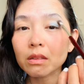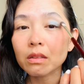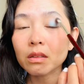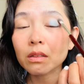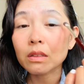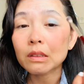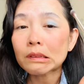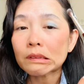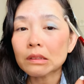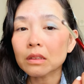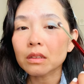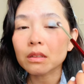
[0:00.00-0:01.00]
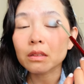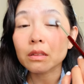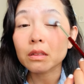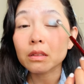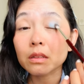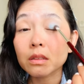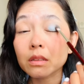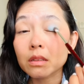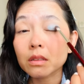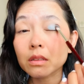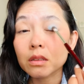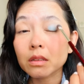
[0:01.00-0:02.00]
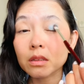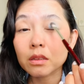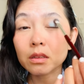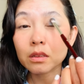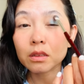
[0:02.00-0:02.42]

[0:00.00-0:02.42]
Nobody speaks.